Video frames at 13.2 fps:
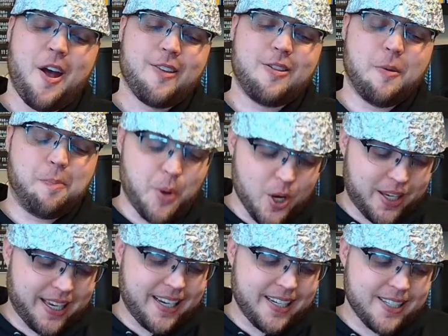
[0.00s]
the
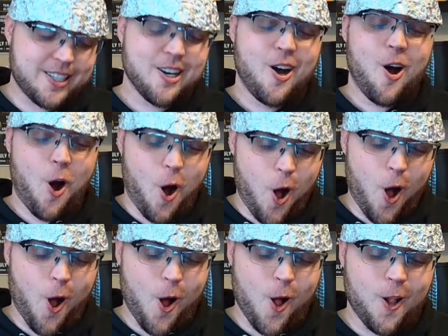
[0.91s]
bookies
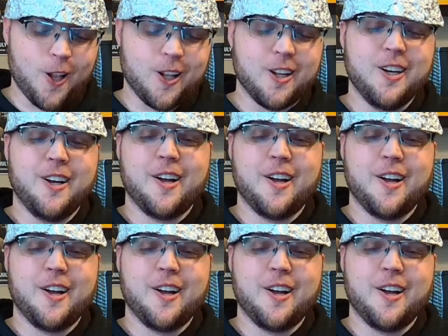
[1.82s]
all